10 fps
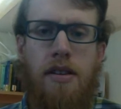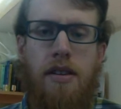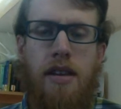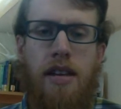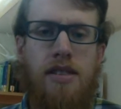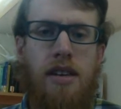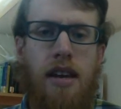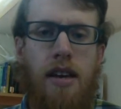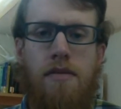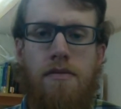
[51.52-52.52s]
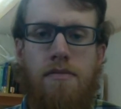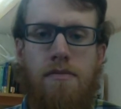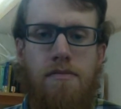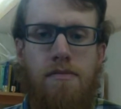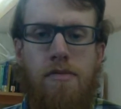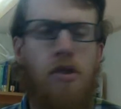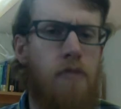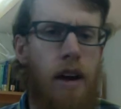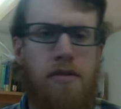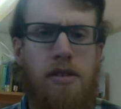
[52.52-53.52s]
that's a good
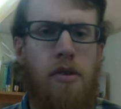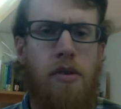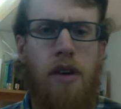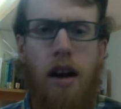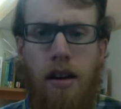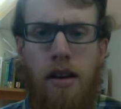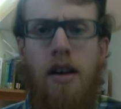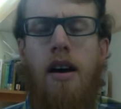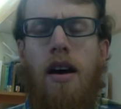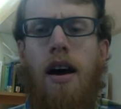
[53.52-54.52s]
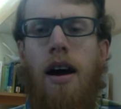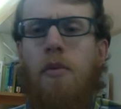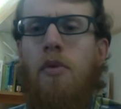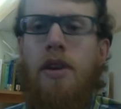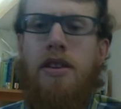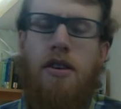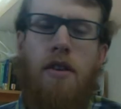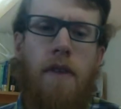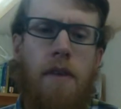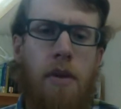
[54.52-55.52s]
route to go or not. We went the
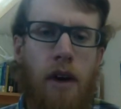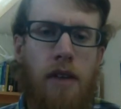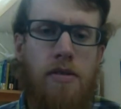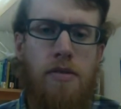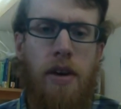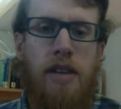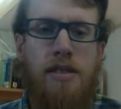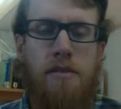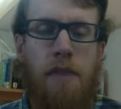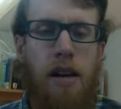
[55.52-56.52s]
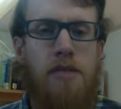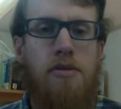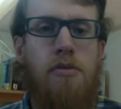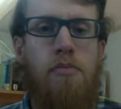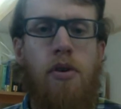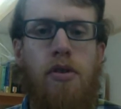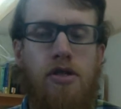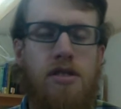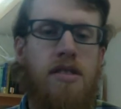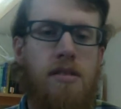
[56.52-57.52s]
GoFundMe route to raise the money to
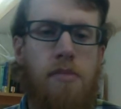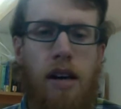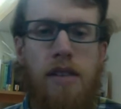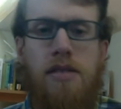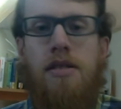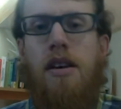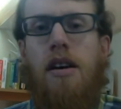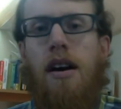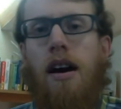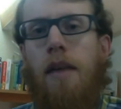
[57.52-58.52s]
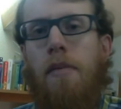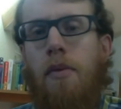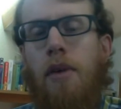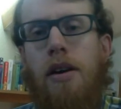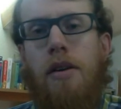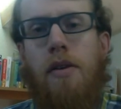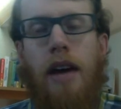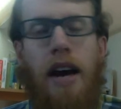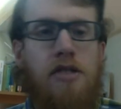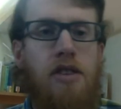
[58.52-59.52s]
purchase the supplies. And we
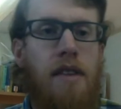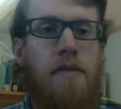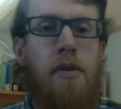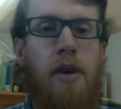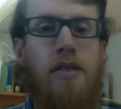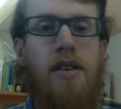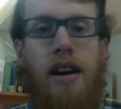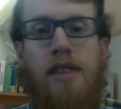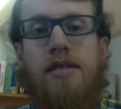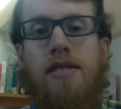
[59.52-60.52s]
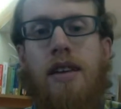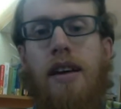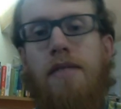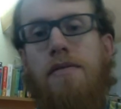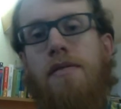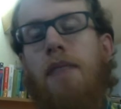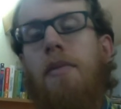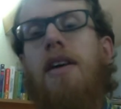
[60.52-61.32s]
actually had a few other classes that came in